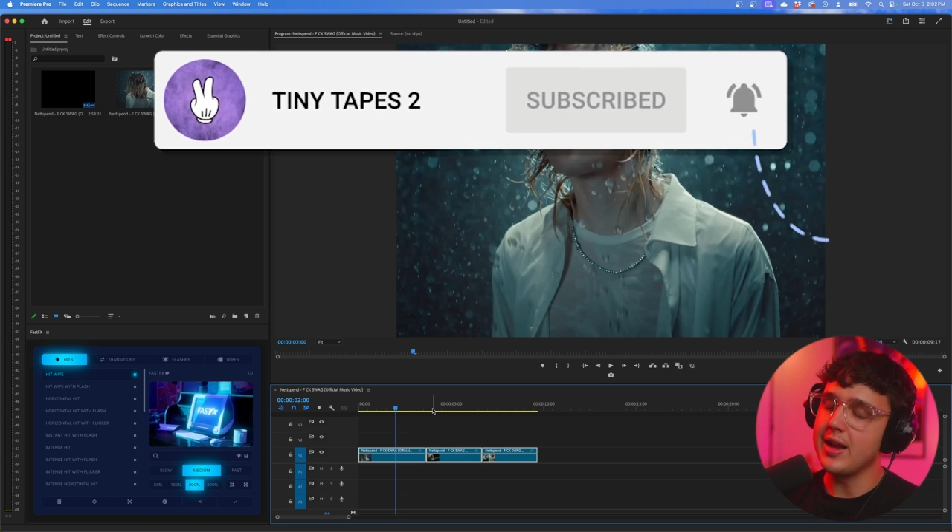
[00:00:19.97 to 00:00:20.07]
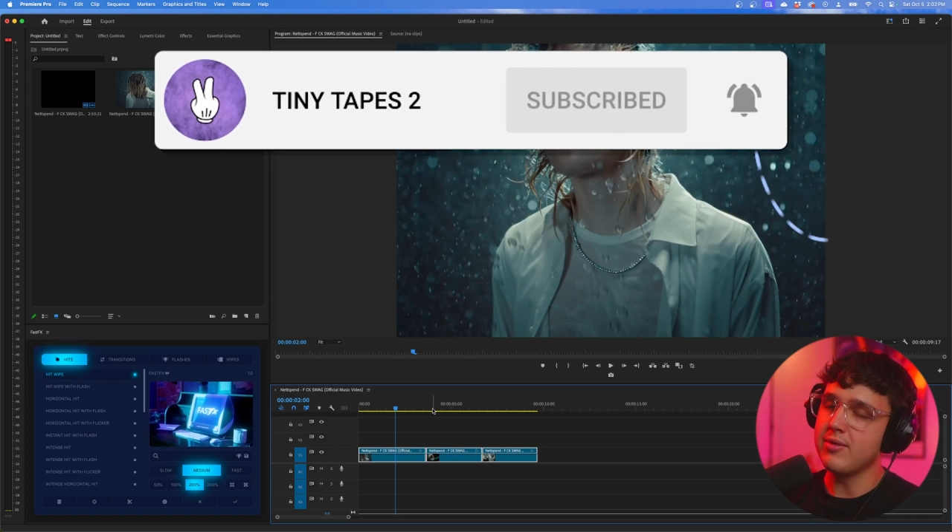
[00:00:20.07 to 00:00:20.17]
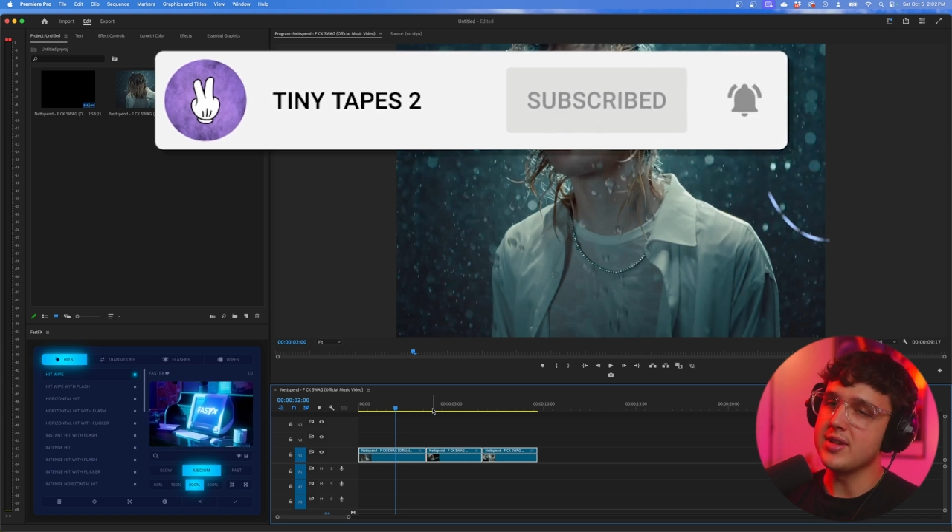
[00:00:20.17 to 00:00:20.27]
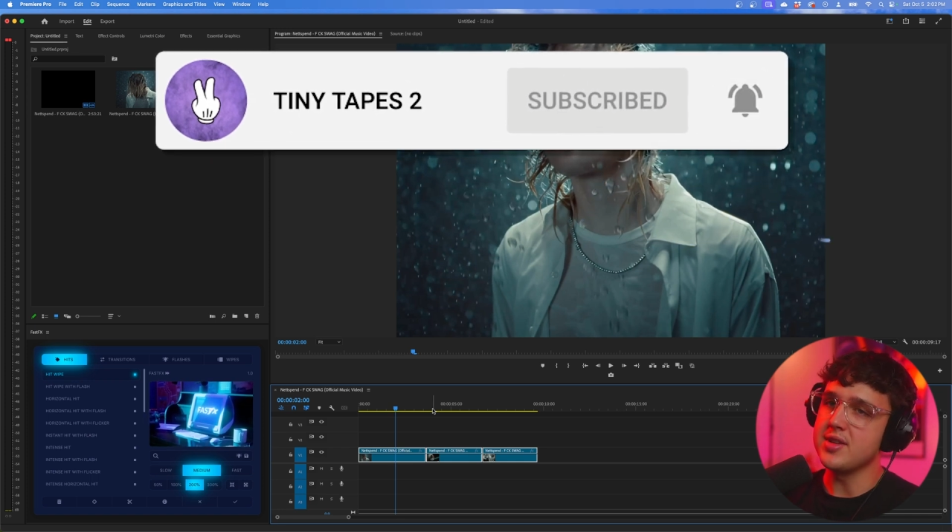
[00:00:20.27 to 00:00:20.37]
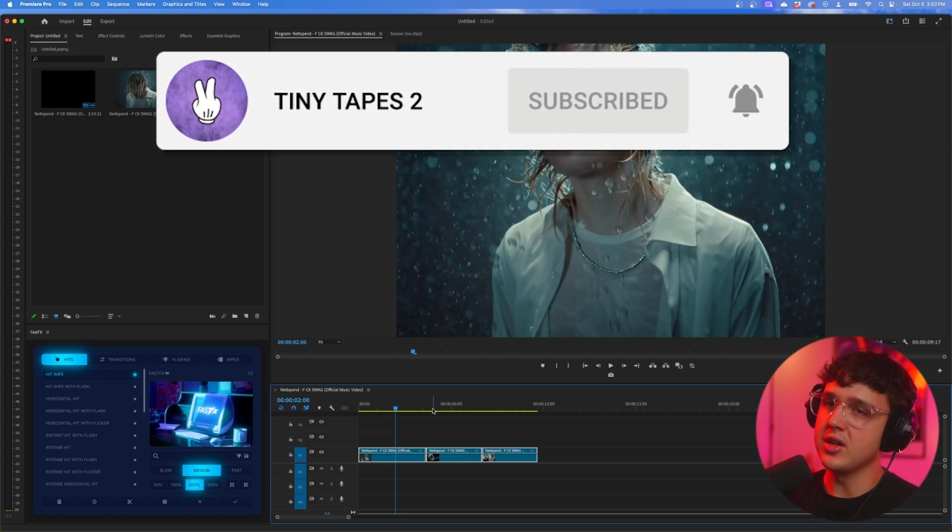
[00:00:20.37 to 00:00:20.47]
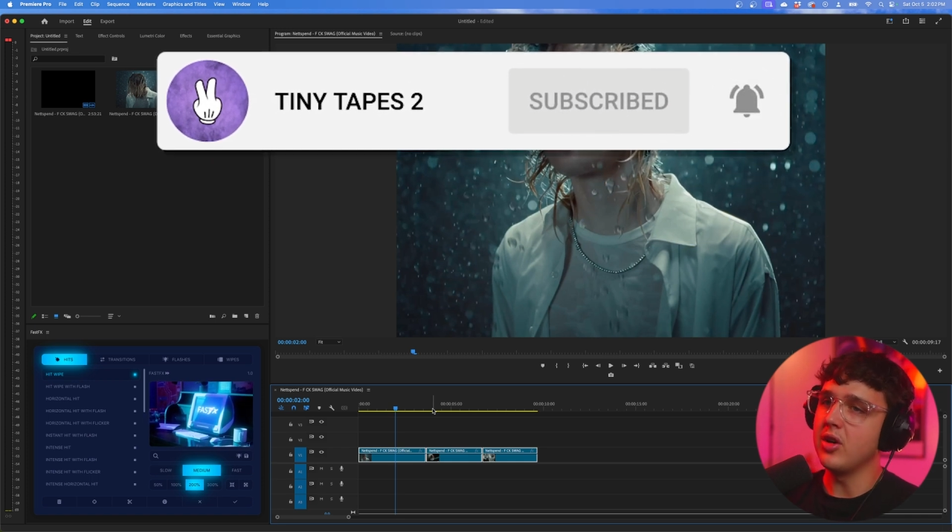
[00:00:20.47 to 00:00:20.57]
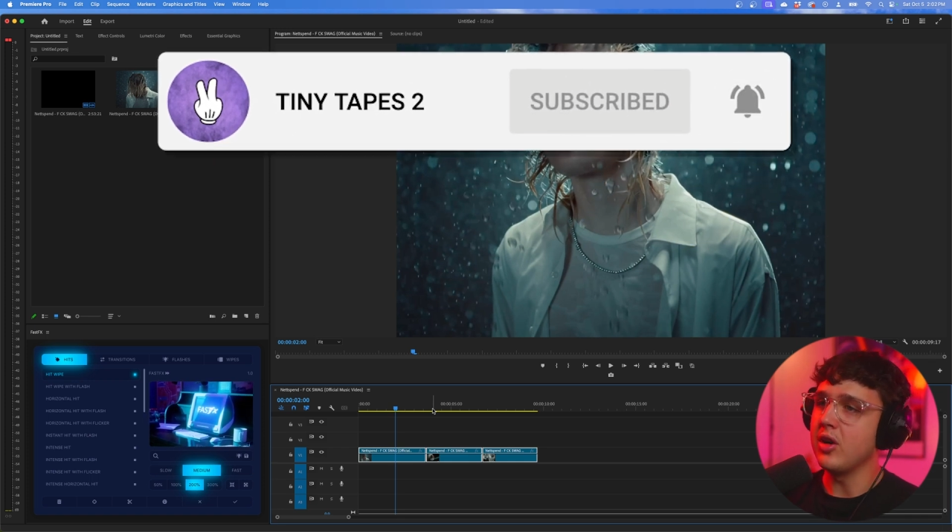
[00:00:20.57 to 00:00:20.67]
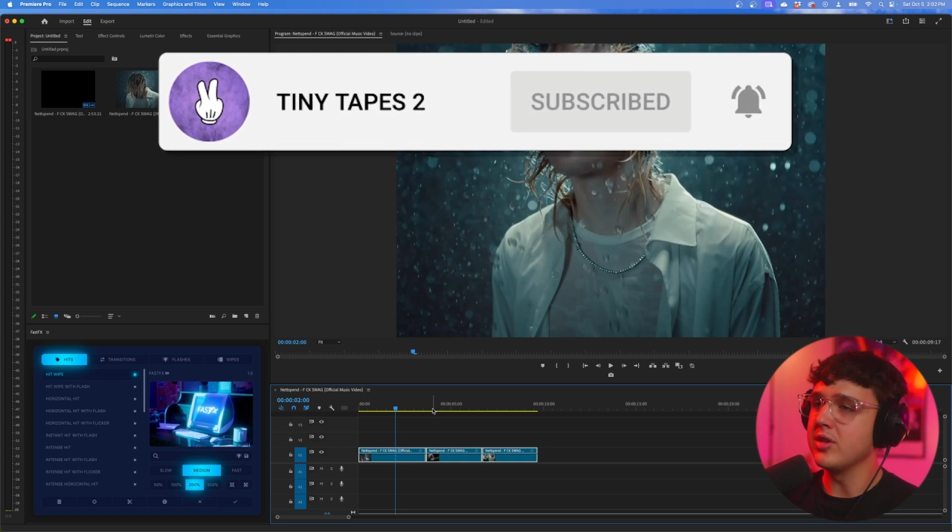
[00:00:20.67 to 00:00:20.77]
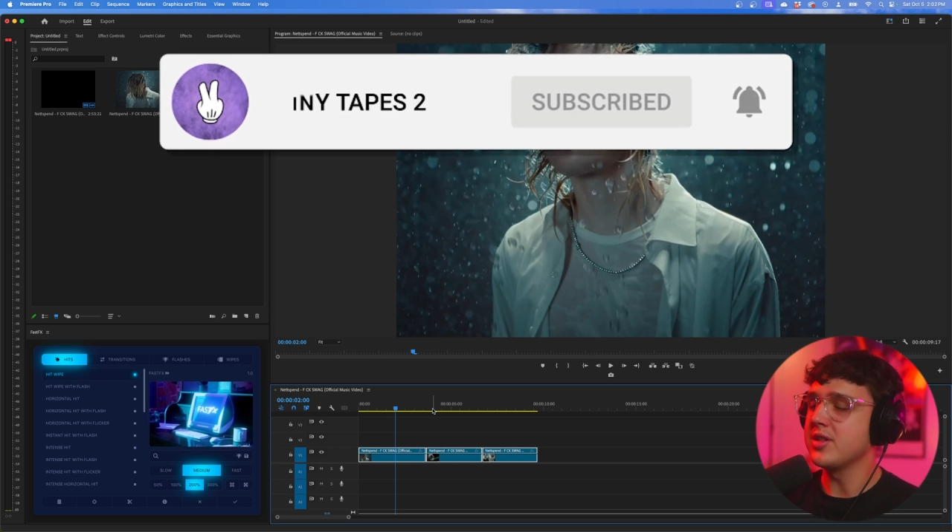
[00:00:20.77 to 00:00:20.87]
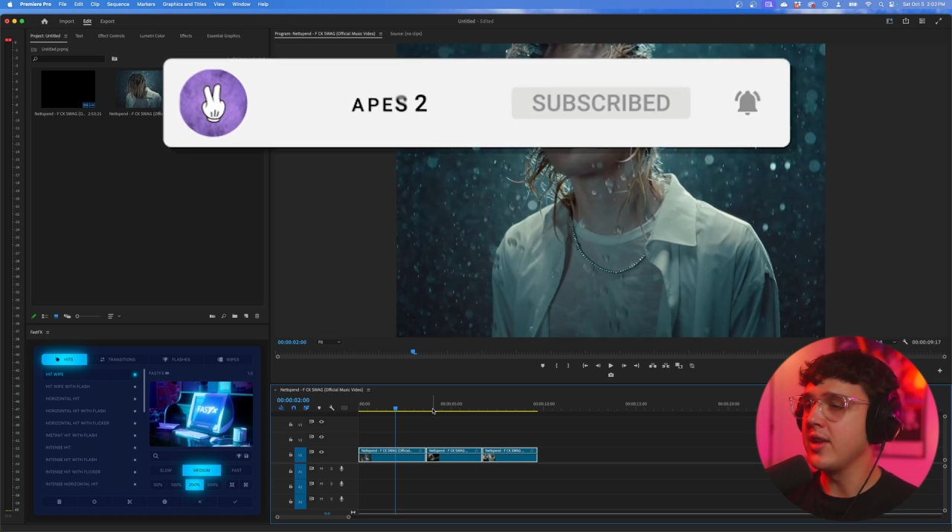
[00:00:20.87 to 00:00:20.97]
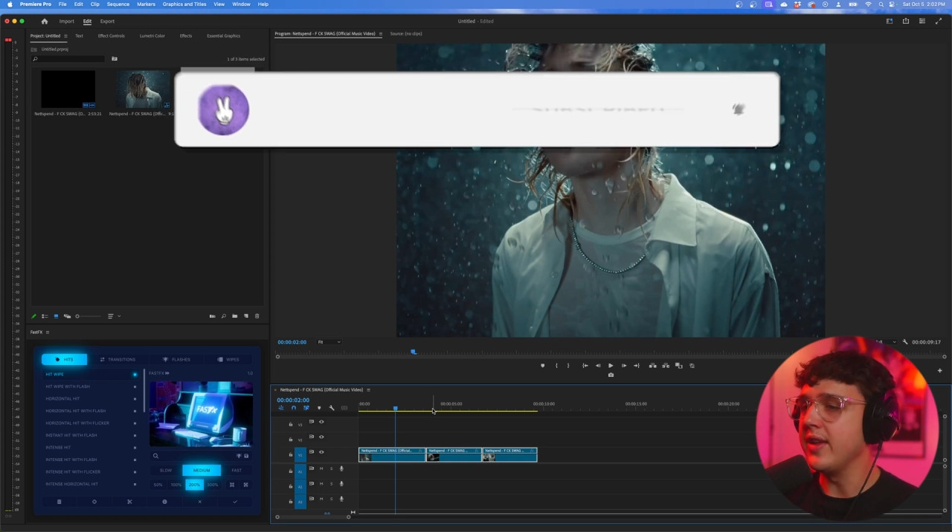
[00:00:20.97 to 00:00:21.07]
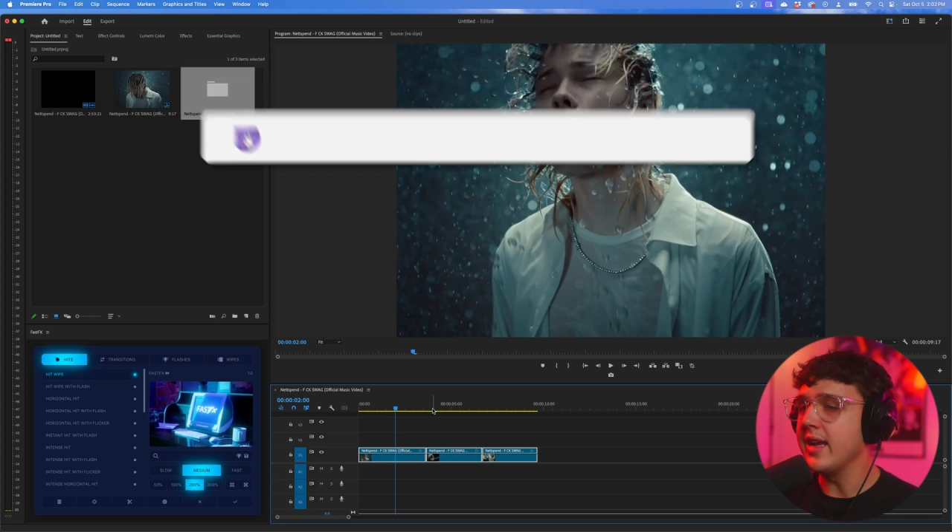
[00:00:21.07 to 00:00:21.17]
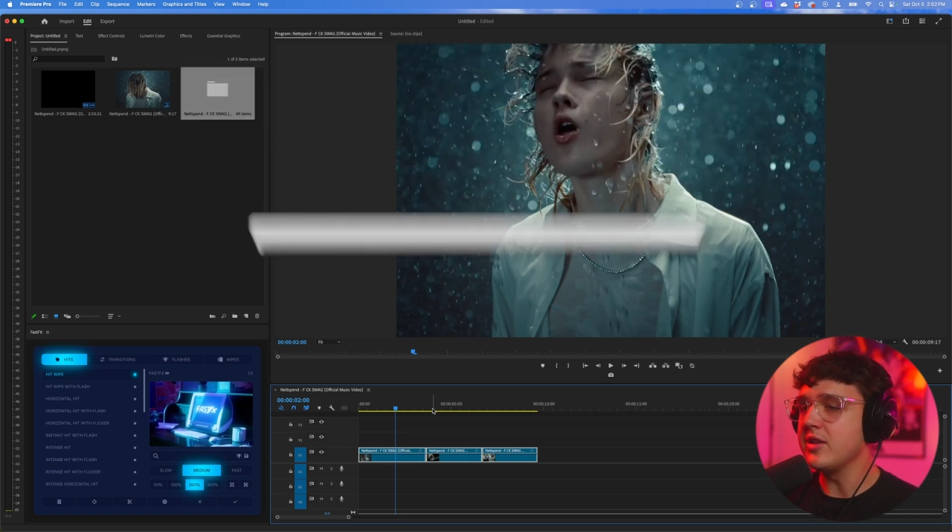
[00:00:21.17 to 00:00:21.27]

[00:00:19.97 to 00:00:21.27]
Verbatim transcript: every single artist in the